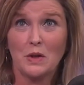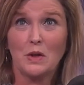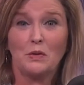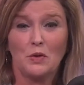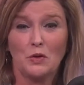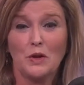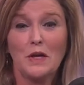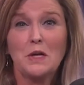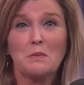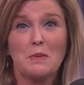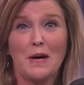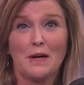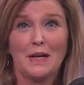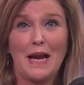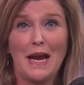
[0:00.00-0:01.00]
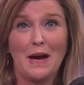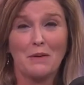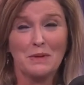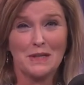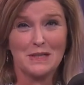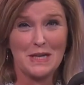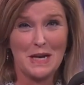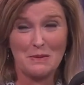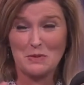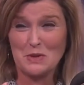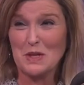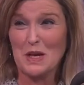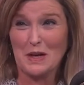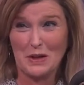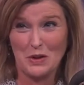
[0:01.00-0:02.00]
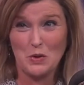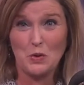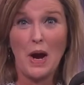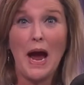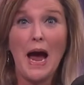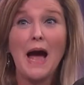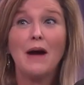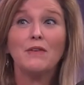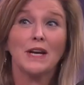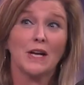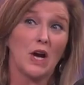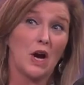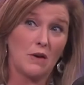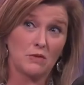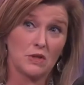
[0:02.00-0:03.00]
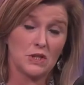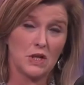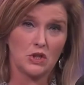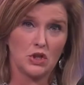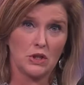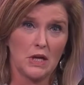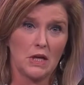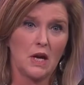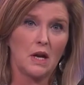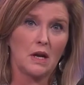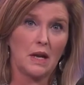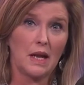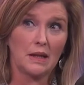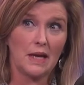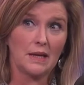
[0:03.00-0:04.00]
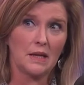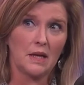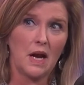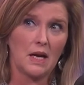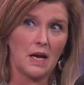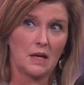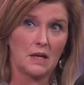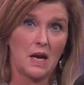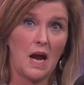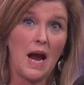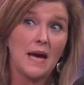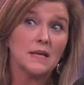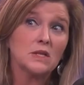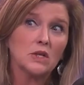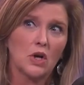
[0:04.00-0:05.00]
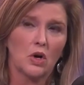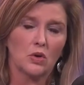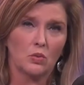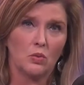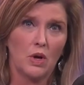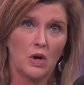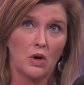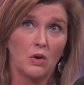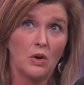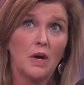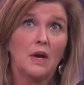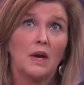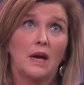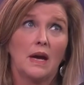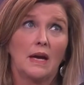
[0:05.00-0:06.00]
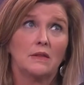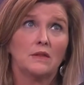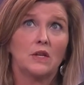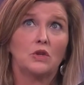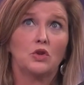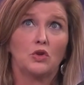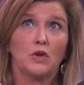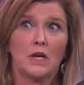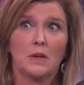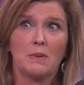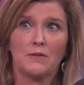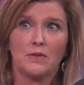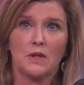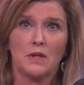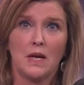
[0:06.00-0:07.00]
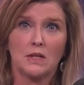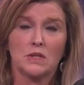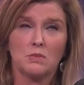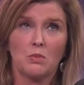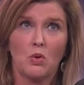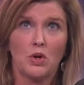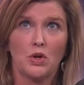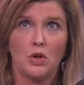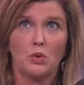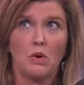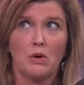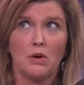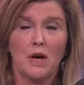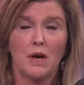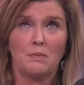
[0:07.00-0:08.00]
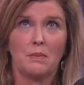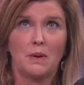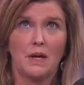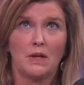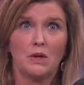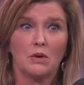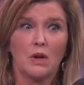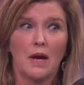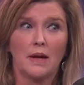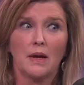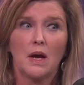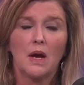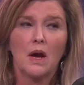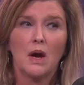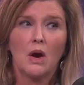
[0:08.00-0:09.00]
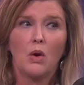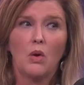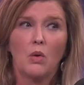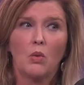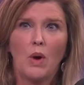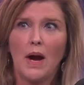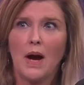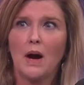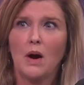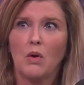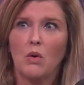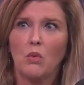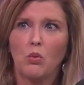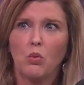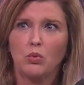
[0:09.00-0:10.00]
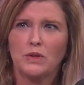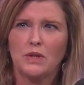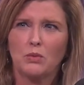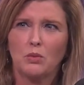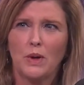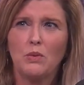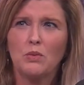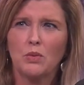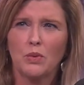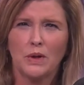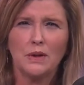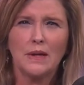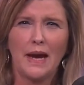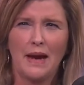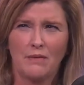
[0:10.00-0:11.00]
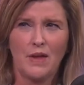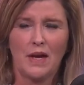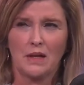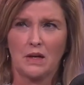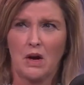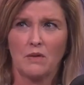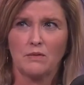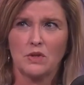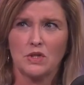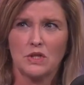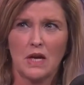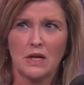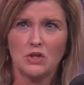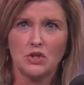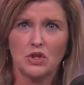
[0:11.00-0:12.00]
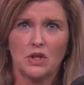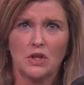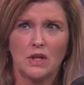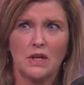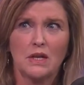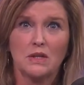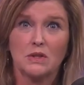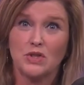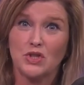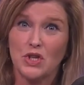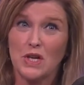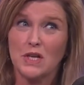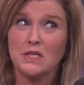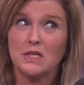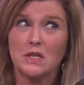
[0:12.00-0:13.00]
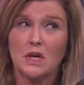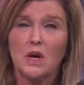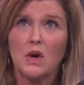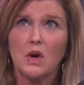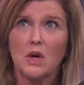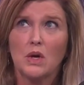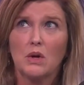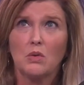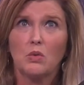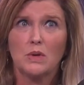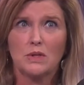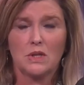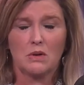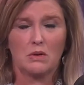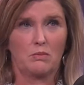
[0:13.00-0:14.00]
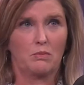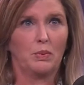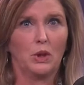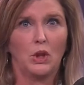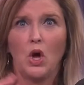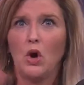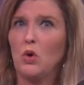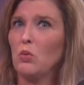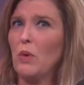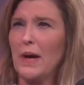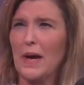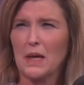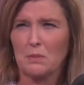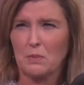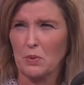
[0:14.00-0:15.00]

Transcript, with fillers: and if you think about it, how many times that you have had a conversation late at night, uh, late at night and it hasn't gone well, yeah. and then you think about the next morning, you woke up and you're like, "Wow, did we really have that conversation?" And it yeah. just was it blown way out of